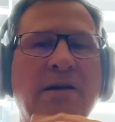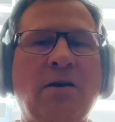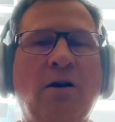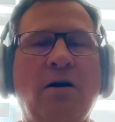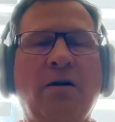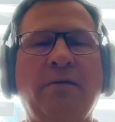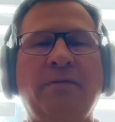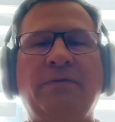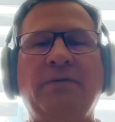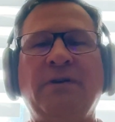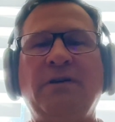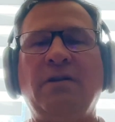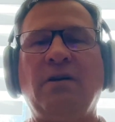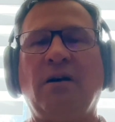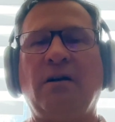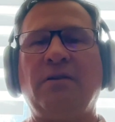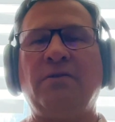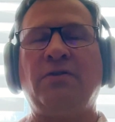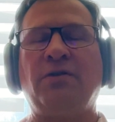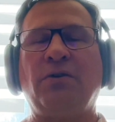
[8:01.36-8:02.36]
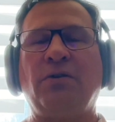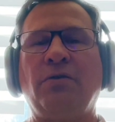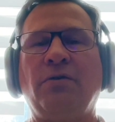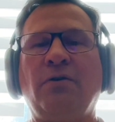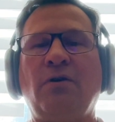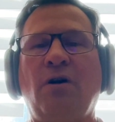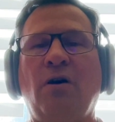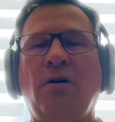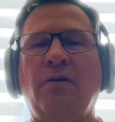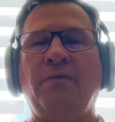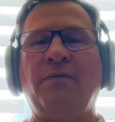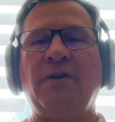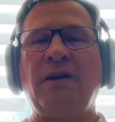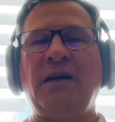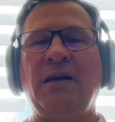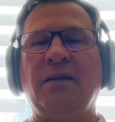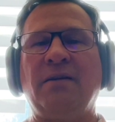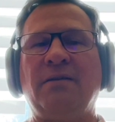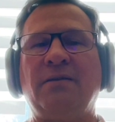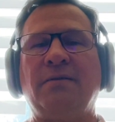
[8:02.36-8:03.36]
it off and not turn off
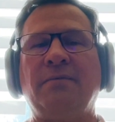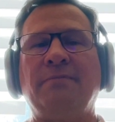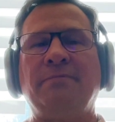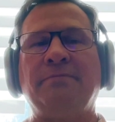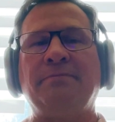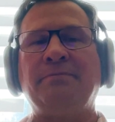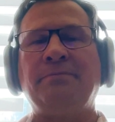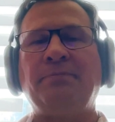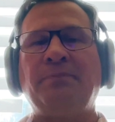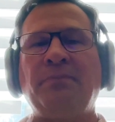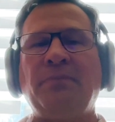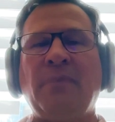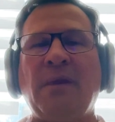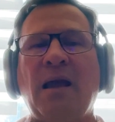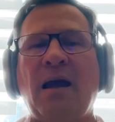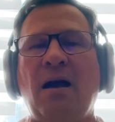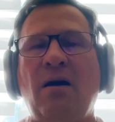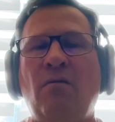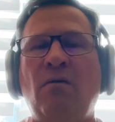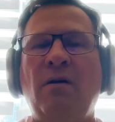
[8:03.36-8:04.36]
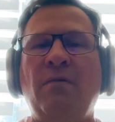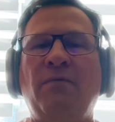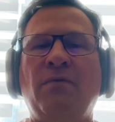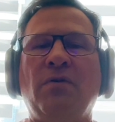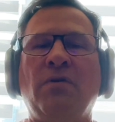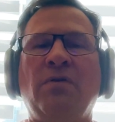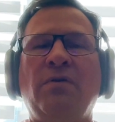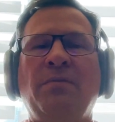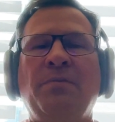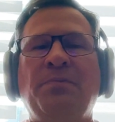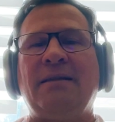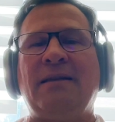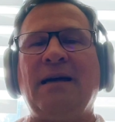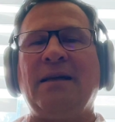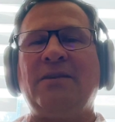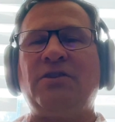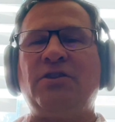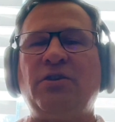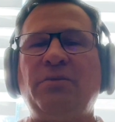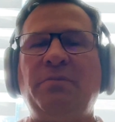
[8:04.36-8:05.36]
it. However,
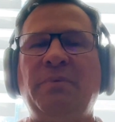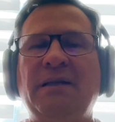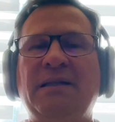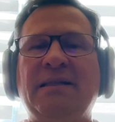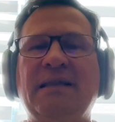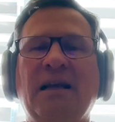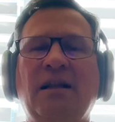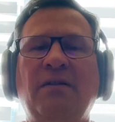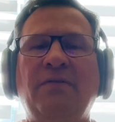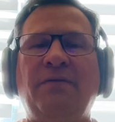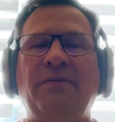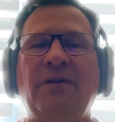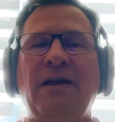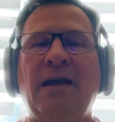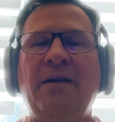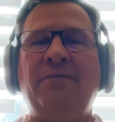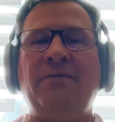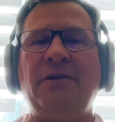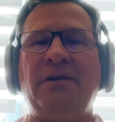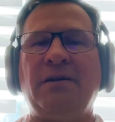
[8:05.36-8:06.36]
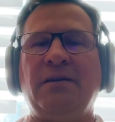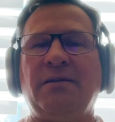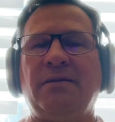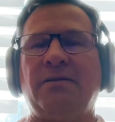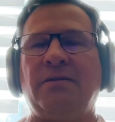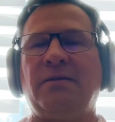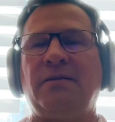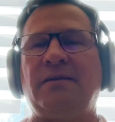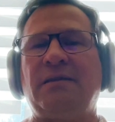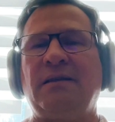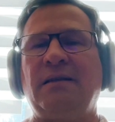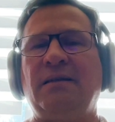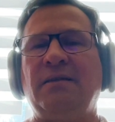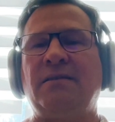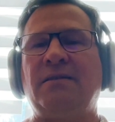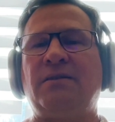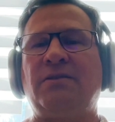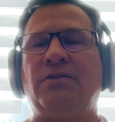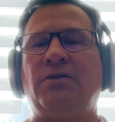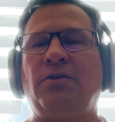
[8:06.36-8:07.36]
that should be self-evident
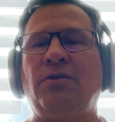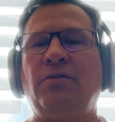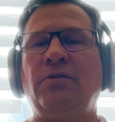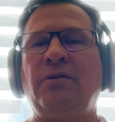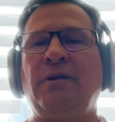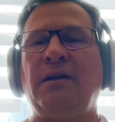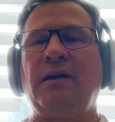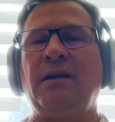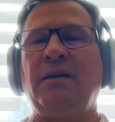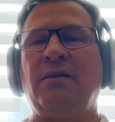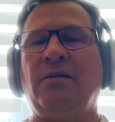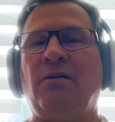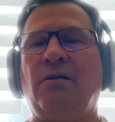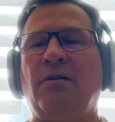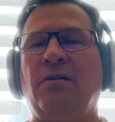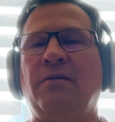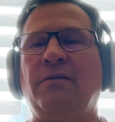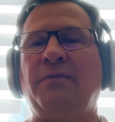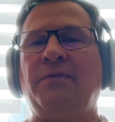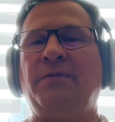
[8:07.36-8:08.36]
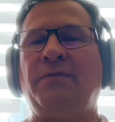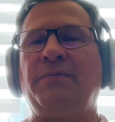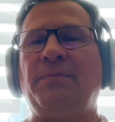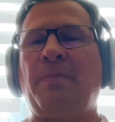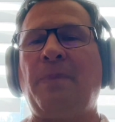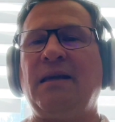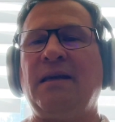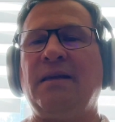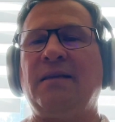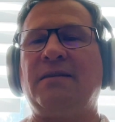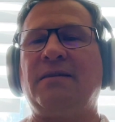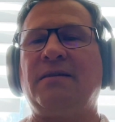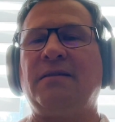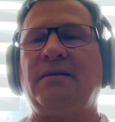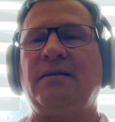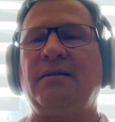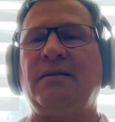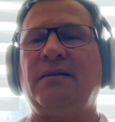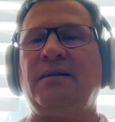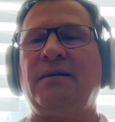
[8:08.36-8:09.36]
since turn it off, it
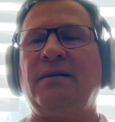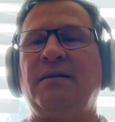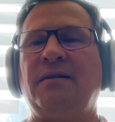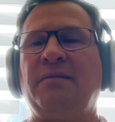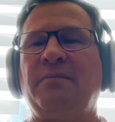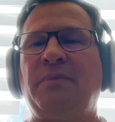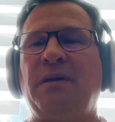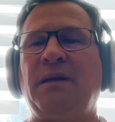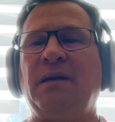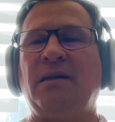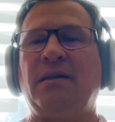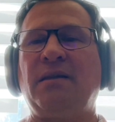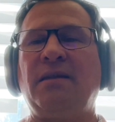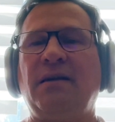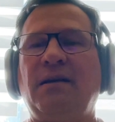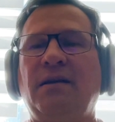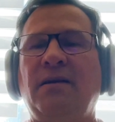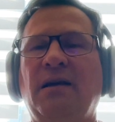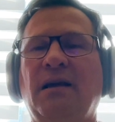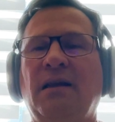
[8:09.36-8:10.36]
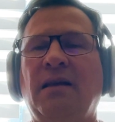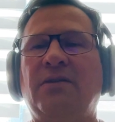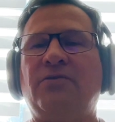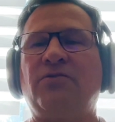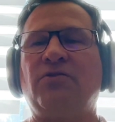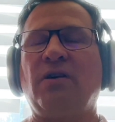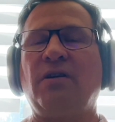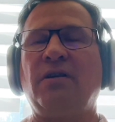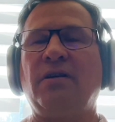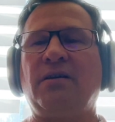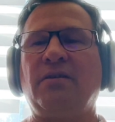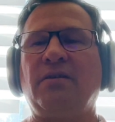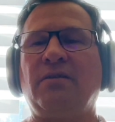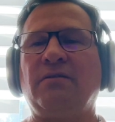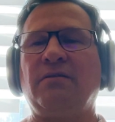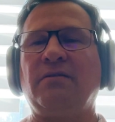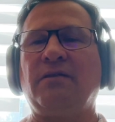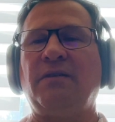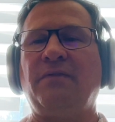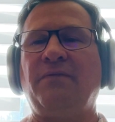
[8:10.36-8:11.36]
being the
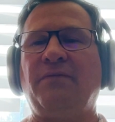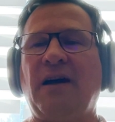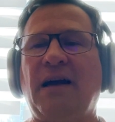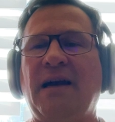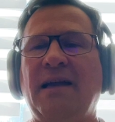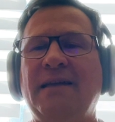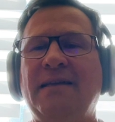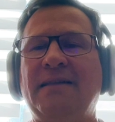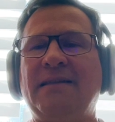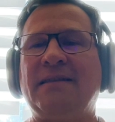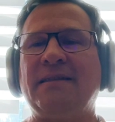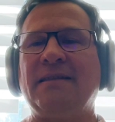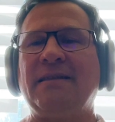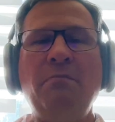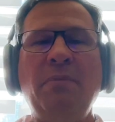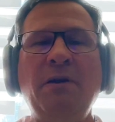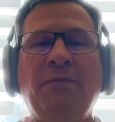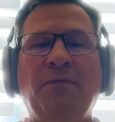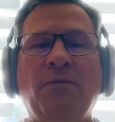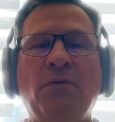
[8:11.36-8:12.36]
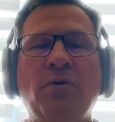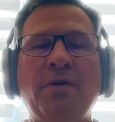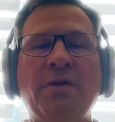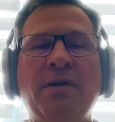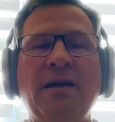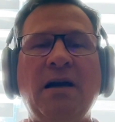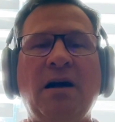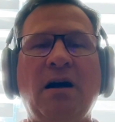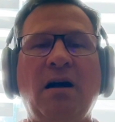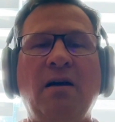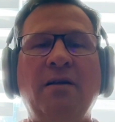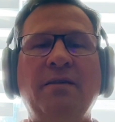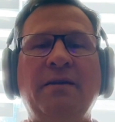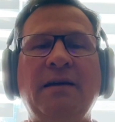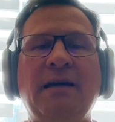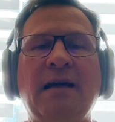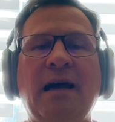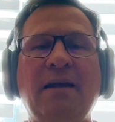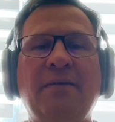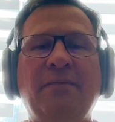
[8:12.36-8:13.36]
electronical device before
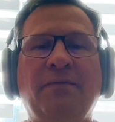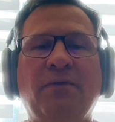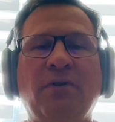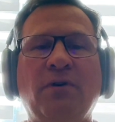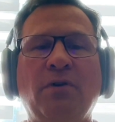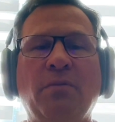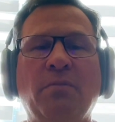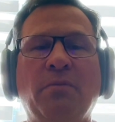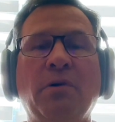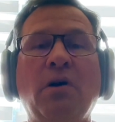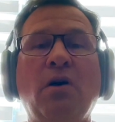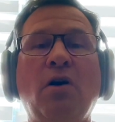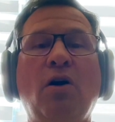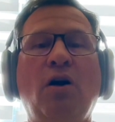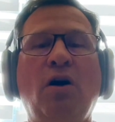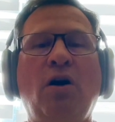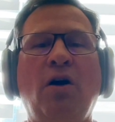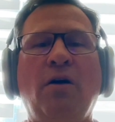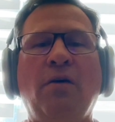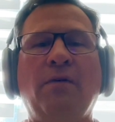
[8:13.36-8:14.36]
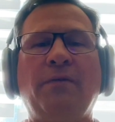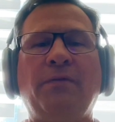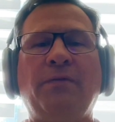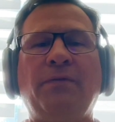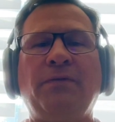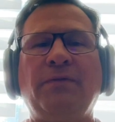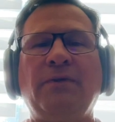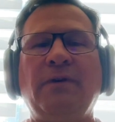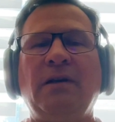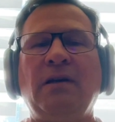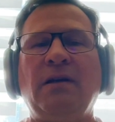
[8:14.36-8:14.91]
the adverb off